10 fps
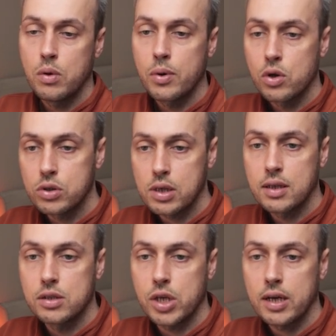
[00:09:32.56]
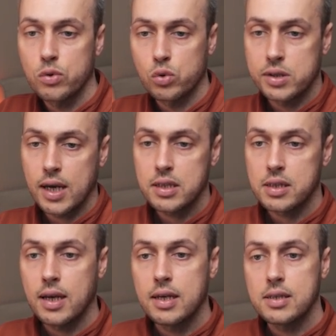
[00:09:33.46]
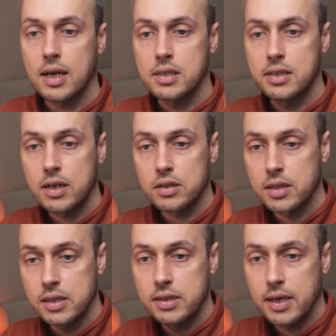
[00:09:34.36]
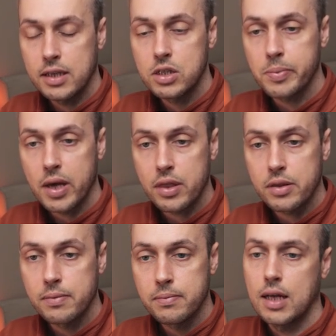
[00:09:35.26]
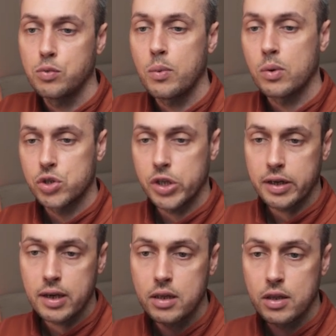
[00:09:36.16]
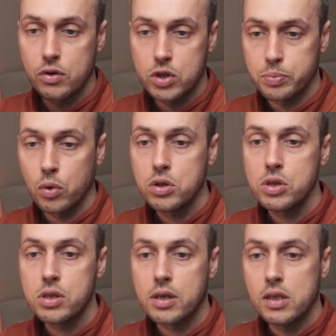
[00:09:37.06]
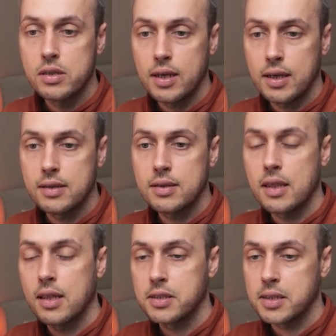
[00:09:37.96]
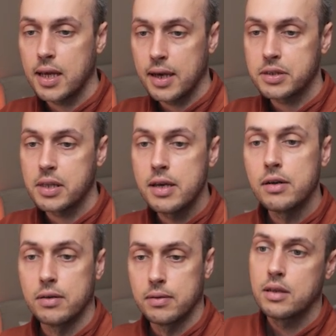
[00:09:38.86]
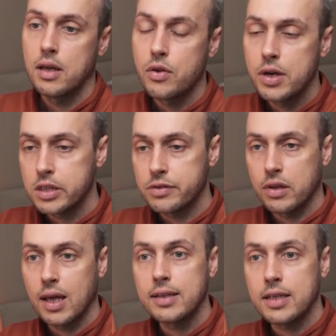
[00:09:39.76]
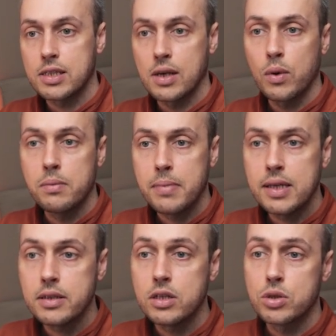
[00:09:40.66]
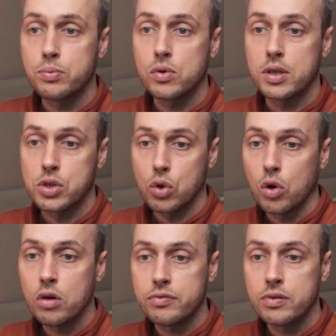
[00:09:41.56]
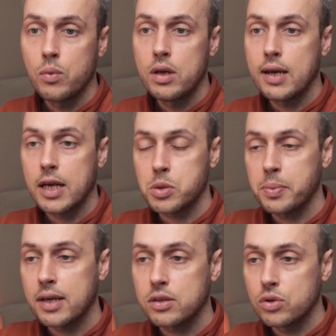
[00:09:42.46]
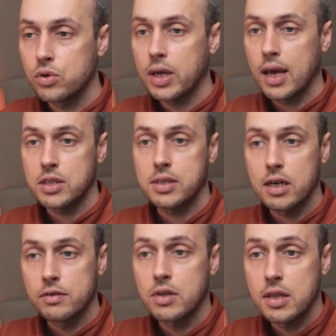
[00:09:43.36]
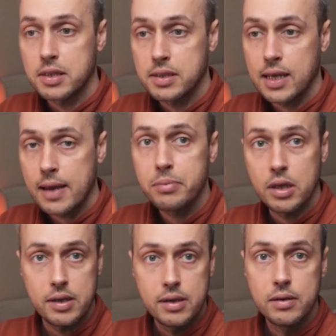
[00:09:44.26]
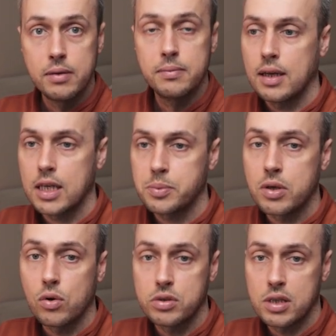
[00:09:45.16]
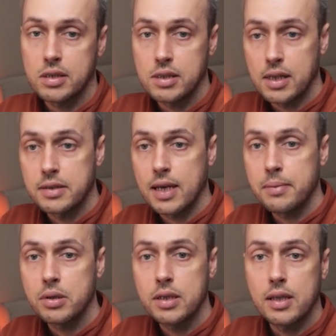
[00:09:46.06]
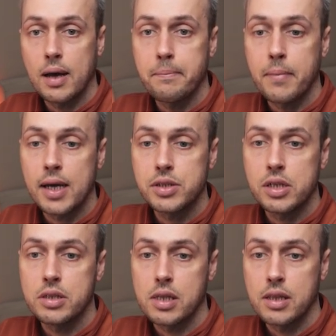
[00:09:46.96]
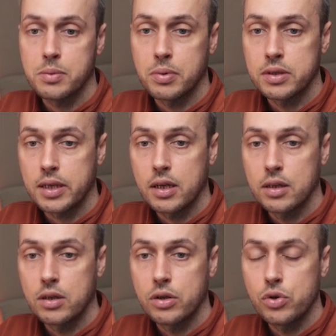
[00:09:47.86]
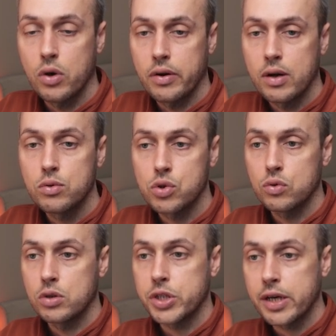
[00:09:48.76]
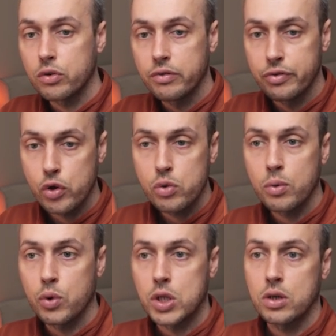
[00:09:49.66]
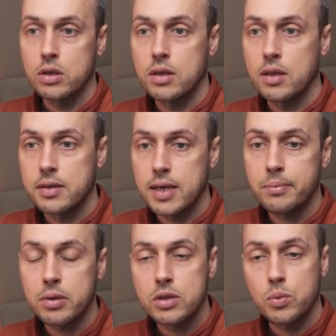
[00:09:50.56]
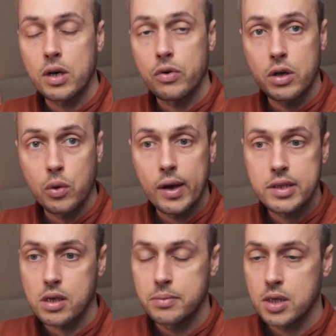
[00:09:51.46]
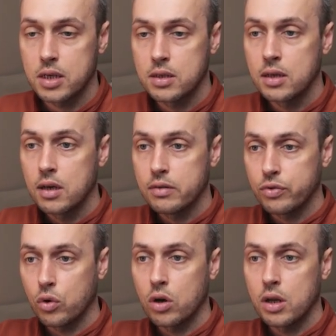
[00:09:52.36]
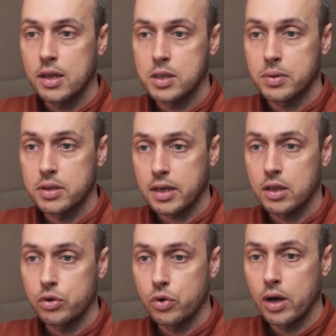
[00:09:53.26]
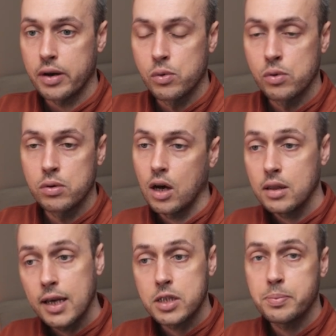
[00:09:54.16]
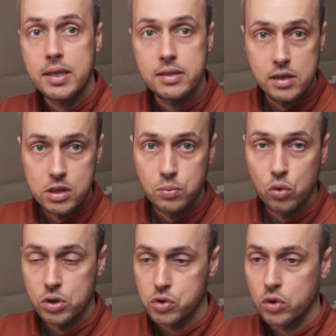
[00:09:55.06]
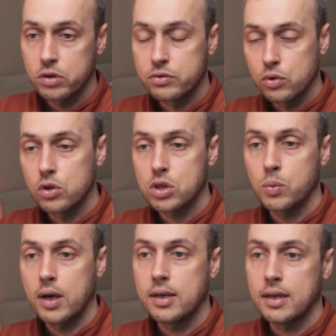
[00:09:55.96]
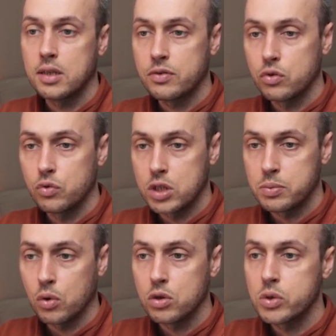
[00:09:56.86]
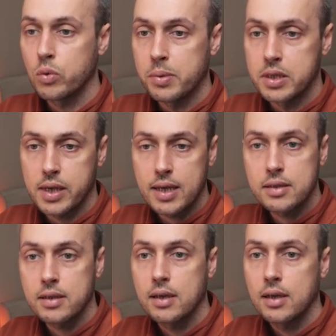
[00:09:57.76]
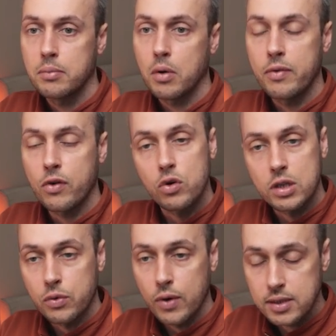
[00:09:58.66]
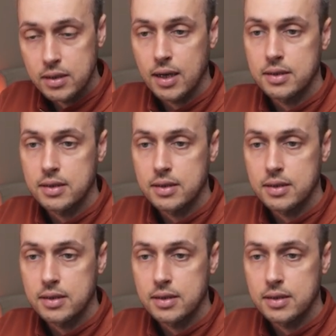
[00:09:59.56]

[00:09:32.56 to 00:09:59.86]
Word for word: we were using the Django test case assert contains method, and we were checking that the response contained this text here. Now the reason for that is that when maintenance mode is off, we expect to get served this template here, and that's because this is the template that matches this particular URL, so the Django view will return the template when a request comes in for this particular URL. Unless maintenance mode is on, of course, when a different response will be sent, but we've already written